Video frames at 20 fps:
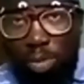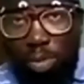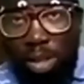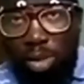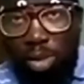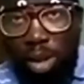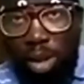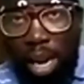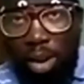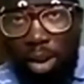to
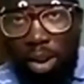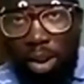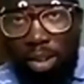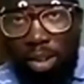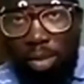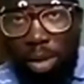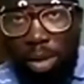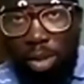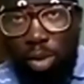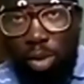
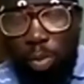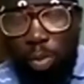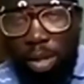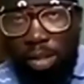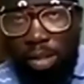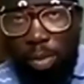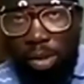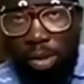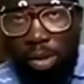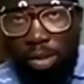be in
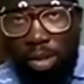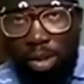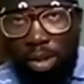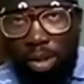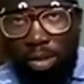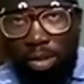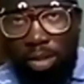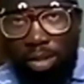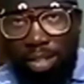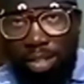Super Sports
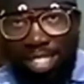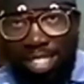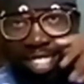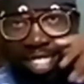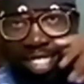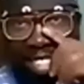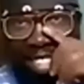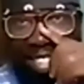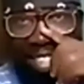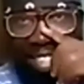though.
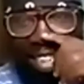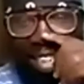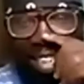No,